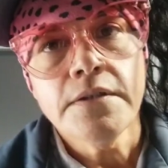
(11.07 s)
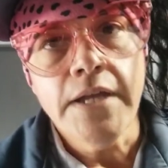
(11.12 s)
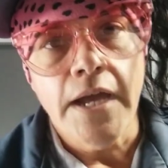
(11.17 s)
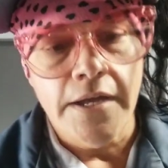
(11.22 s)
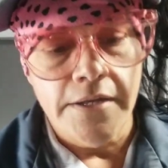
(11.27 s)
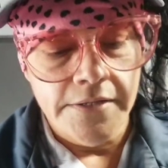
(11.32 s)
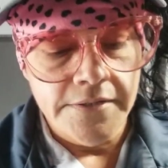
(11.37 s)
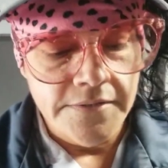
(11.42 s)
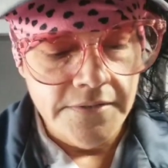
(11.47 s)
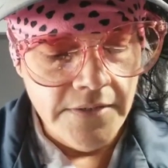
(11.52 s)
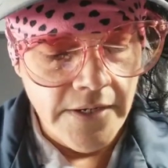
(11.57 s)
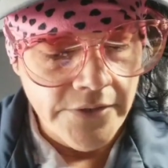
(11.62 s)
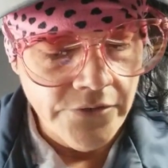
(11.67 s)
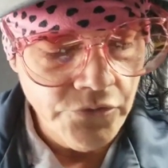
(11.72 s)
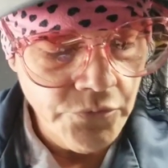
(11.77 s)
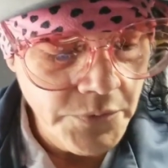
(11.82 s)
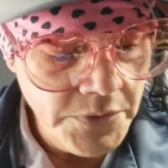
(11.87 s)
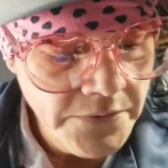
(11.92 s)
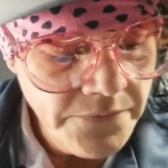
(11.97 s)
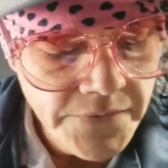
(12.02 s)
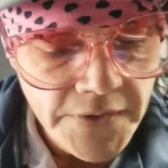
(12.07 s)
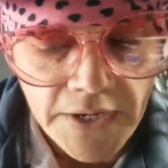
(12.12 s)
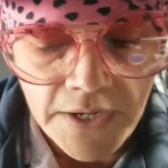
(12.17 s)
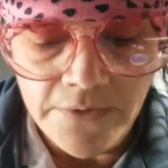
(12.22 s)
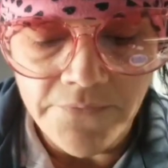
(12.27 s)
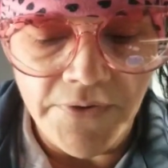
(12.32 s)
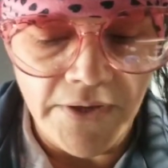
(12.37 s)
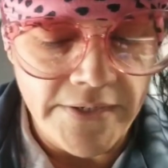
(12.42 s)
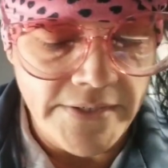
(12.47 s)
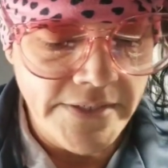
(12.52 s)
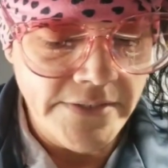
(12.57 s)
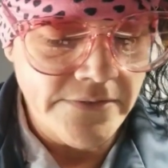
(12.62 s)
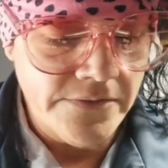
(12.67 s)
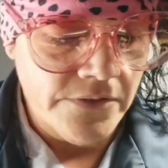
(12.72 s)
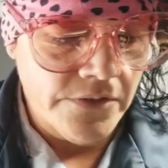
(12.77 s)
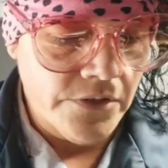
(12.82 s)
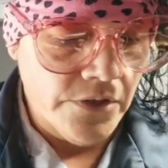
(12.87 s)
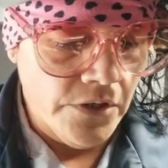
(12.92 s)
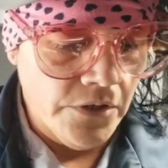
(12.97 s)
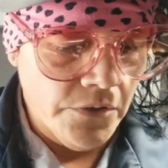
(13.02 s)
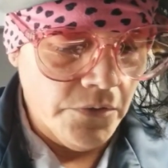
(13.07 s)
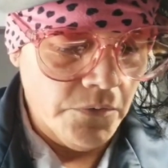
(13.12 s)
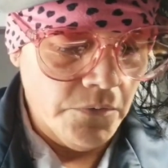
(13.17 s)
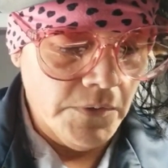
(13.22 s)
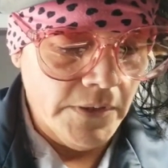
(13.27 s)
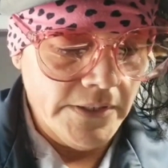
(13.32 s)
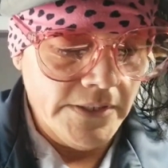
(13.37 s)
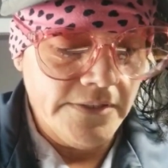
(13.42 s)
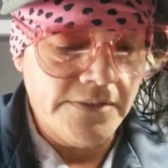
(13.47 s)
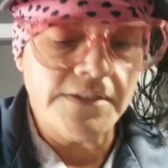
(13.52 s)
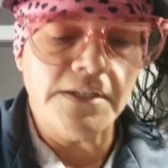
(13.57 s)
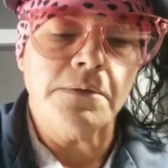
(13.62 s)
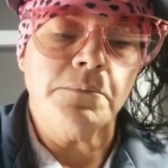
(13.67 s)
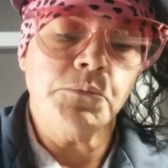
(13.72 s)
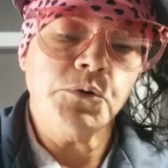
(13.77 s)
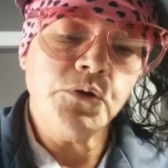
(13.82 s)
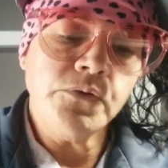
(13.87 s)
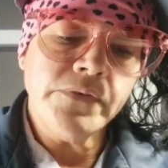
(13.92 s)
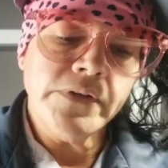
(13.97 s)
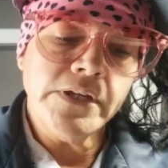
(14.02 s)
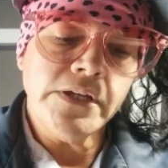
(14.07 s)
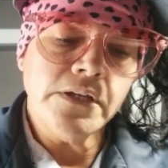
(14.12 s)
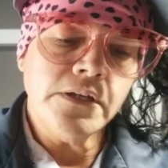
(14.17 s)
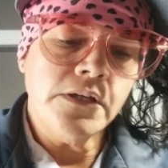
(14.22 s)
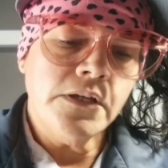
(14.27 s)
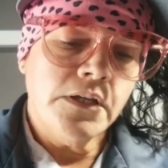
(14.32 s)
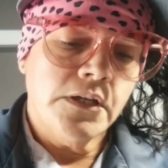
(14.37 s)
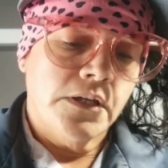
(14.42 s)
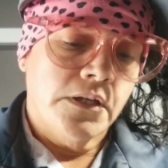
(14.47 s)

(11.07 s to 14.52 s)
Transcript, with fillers: Yeah, it's 9.25. I need to go. I need to get moving.